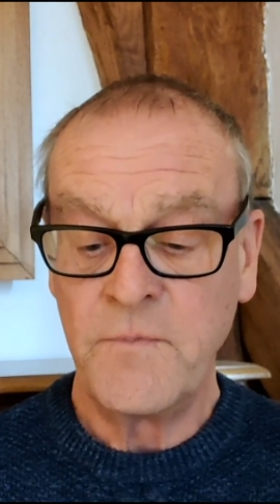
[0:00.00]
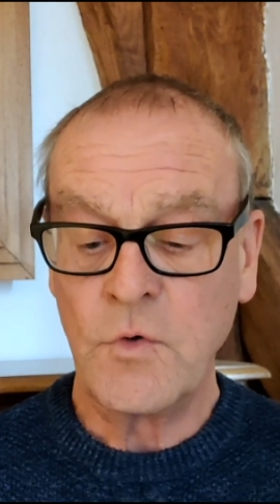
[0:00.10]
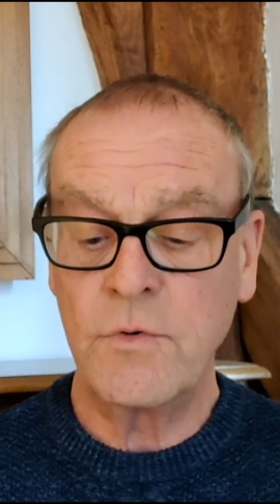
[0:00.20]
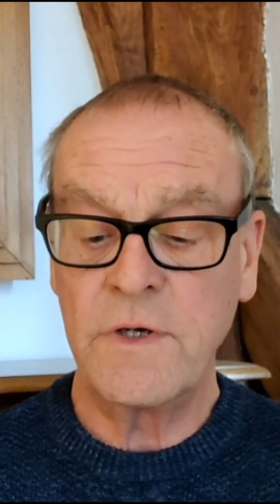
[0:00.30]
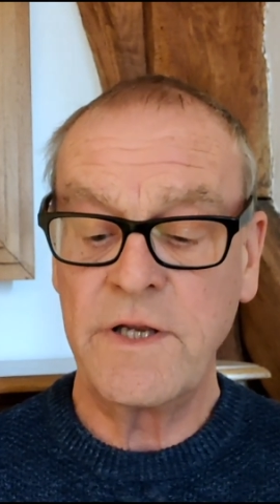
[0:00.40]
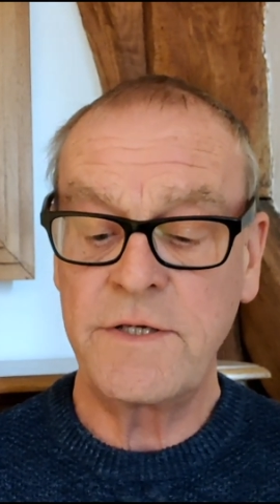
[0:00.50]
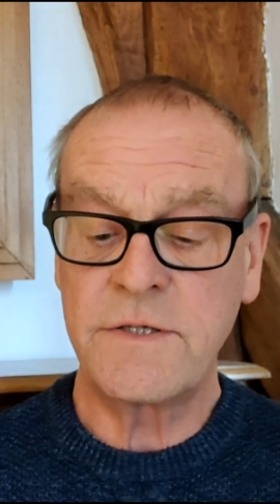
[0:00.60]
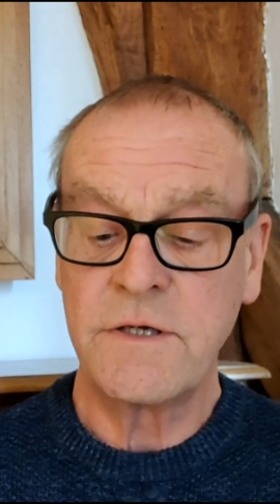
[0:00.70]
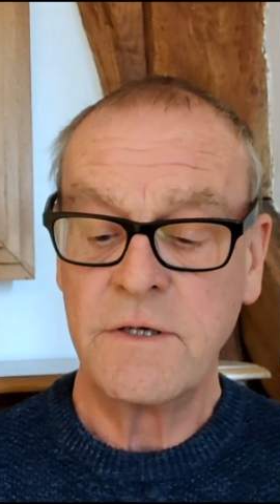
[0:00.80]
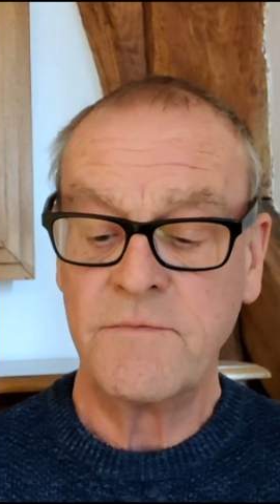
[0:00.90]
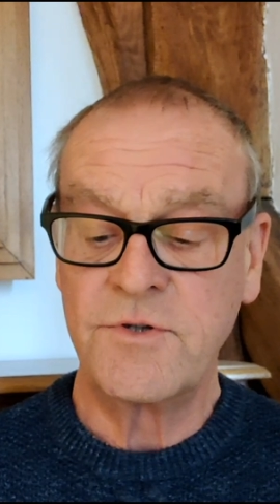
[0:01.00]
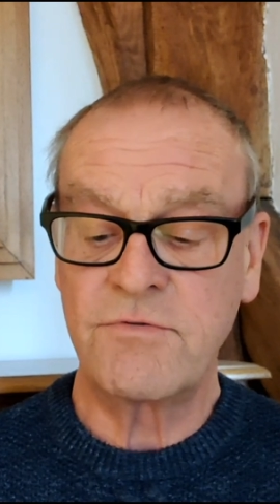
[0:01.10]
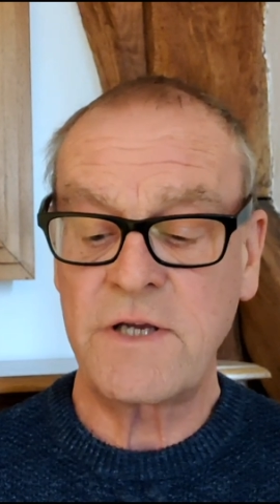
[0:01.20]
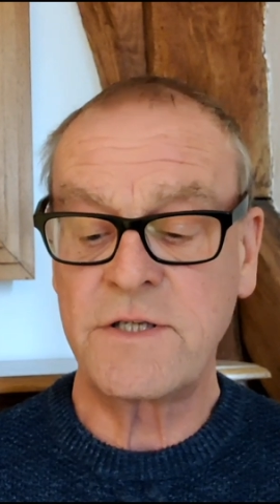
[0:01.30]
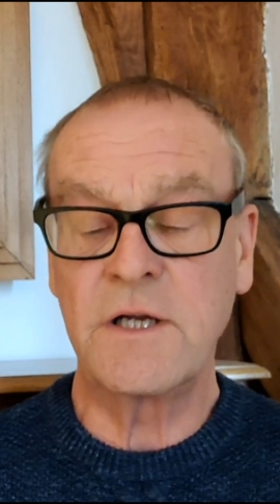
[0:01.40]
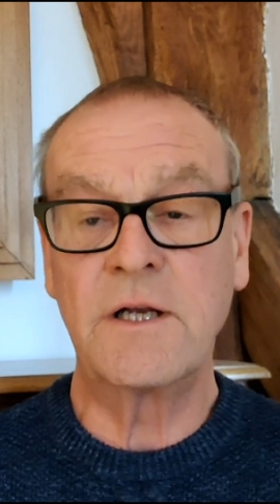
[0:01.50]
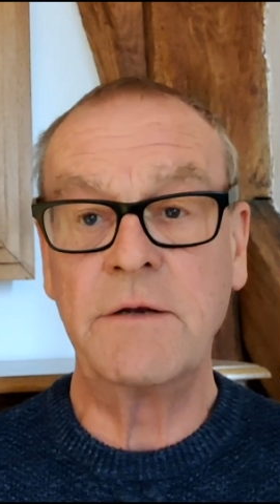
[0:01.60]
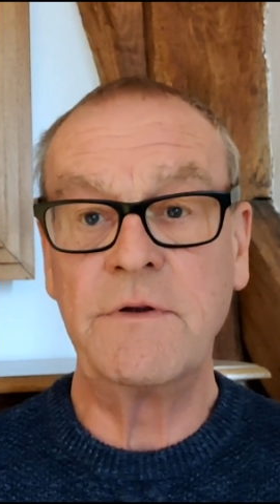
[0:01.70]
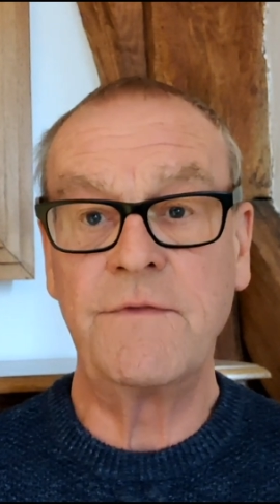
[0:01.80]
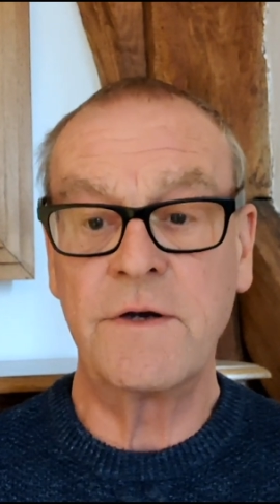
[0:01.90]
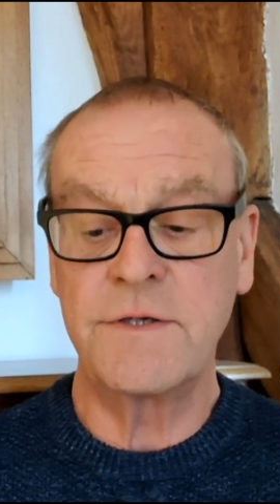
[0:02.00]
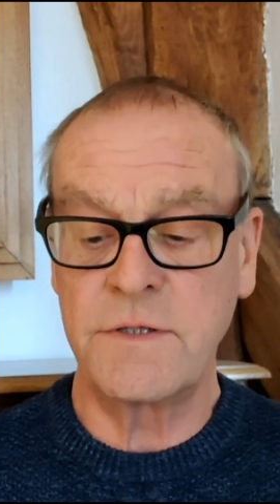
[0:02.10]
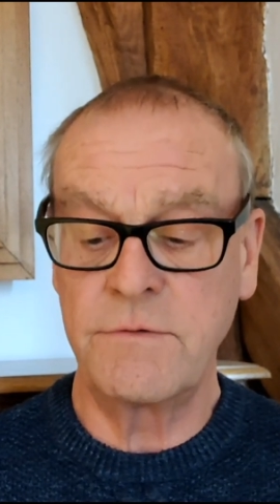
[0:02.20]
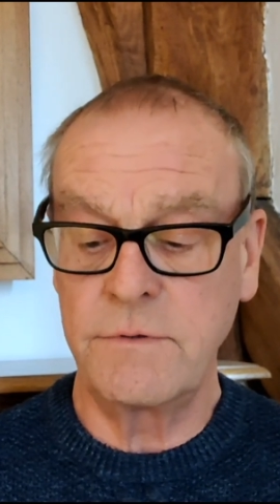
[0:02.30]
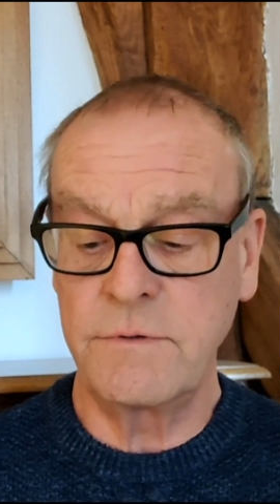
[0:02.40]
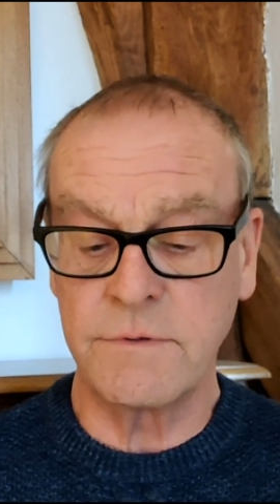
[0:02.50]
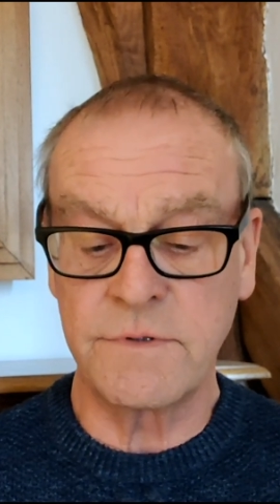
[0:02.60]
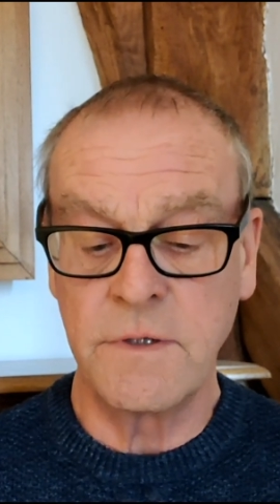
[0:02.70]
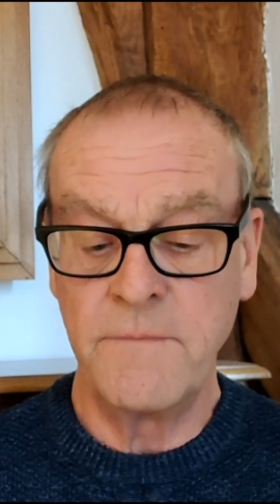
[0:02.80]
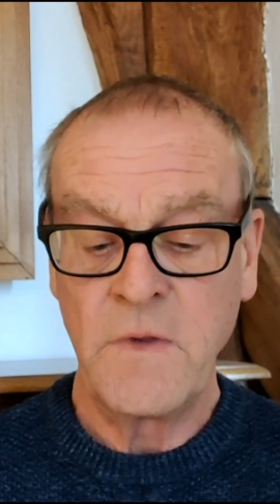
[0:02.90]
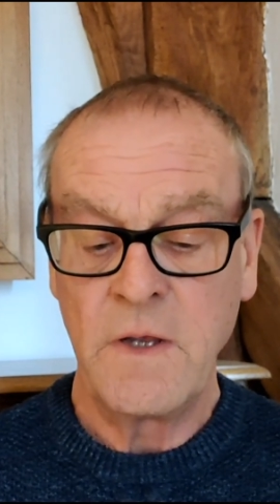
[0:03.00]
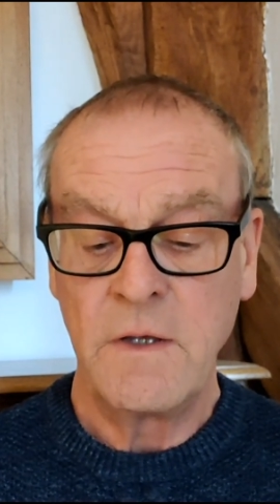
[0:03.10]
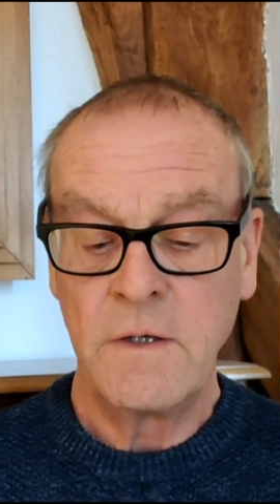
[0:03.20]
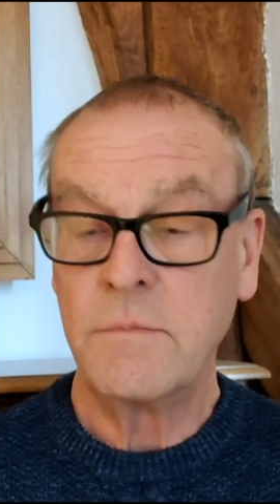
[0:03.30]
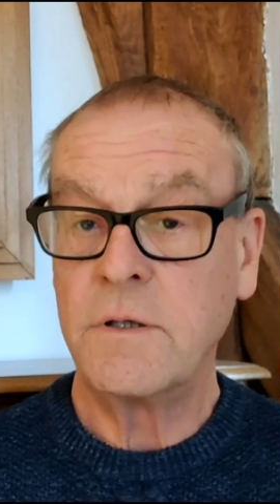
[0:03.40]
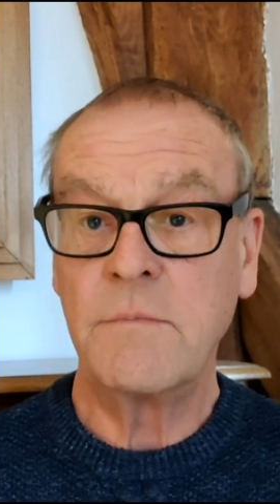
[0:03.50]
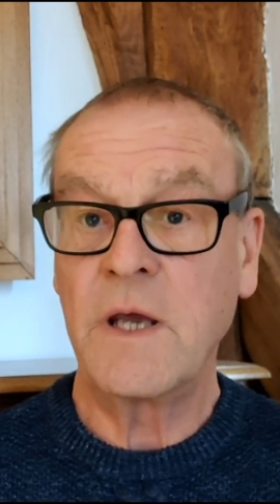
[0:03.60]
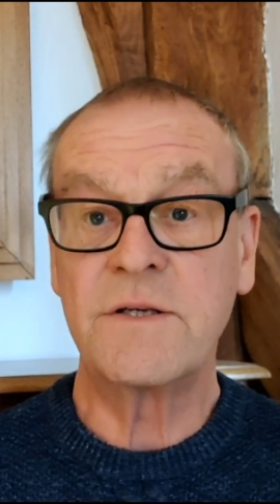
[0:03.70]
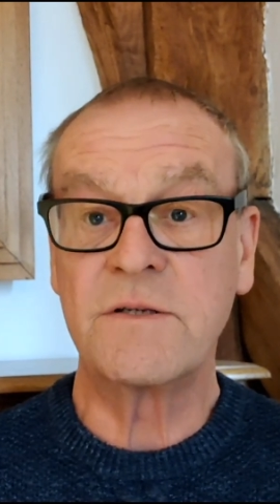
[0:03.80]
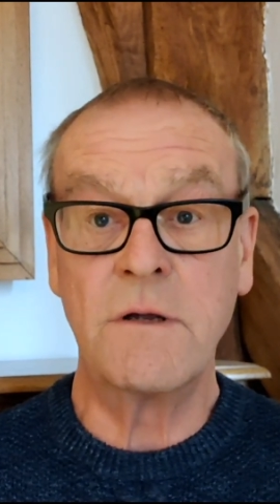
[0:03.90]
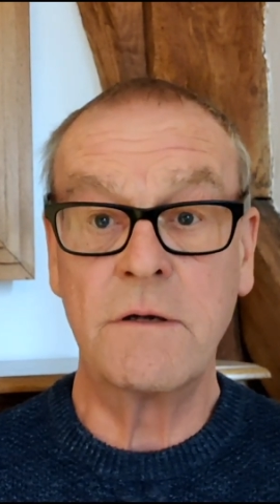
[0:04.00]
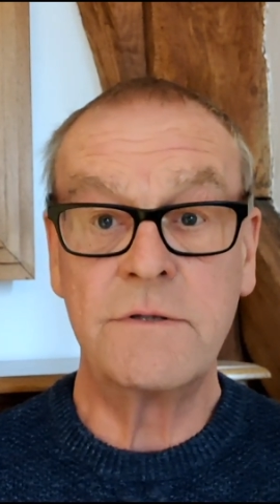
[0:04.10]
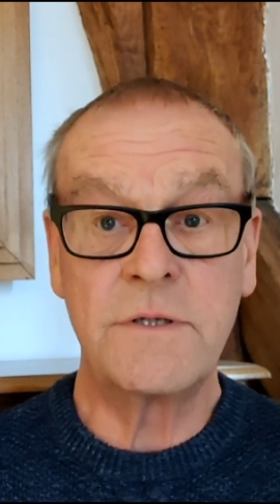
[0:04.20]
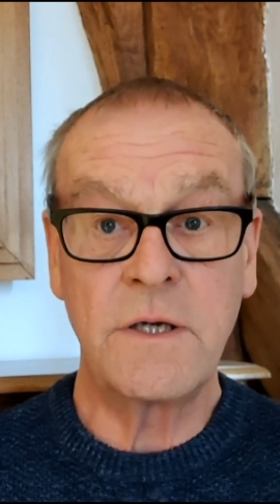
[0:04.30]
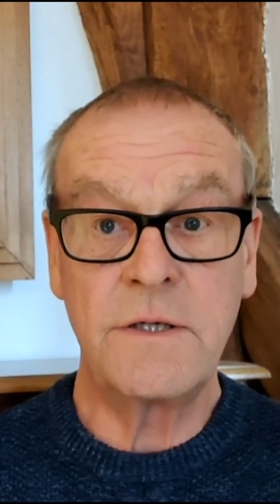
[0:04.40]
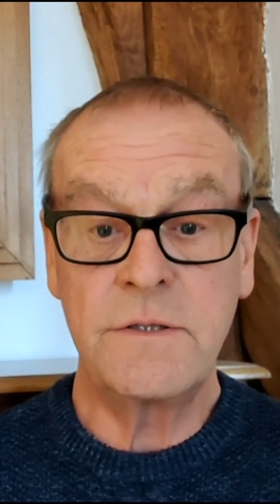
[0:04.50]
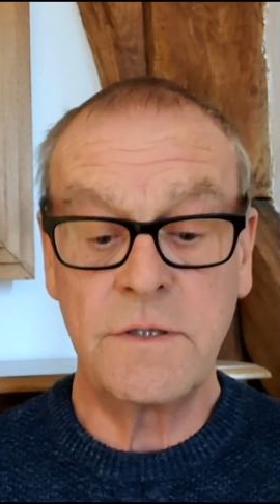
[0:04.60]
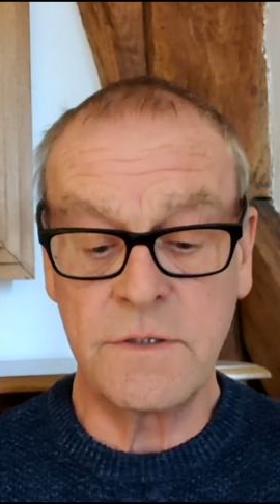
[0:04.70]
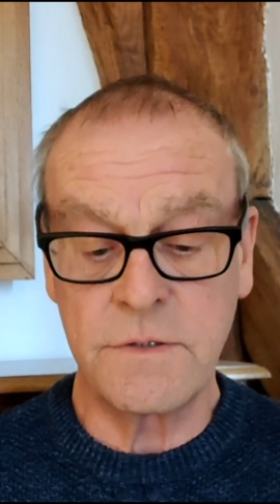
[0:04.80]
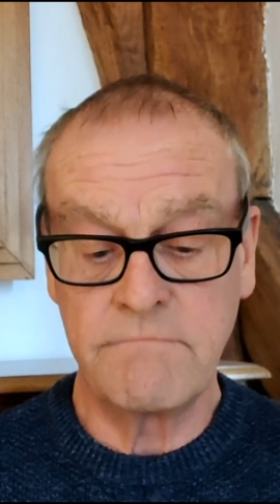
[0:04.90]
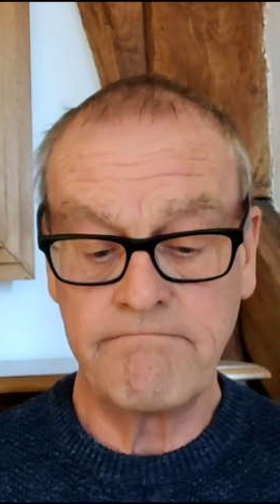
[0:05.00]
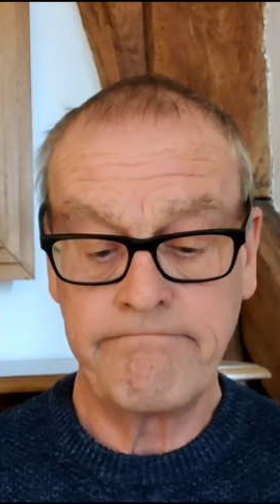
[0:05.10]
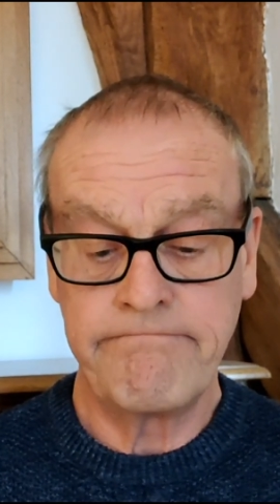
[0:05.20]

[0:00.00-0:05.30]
or at least drastically revise the rules, but it makes no changes.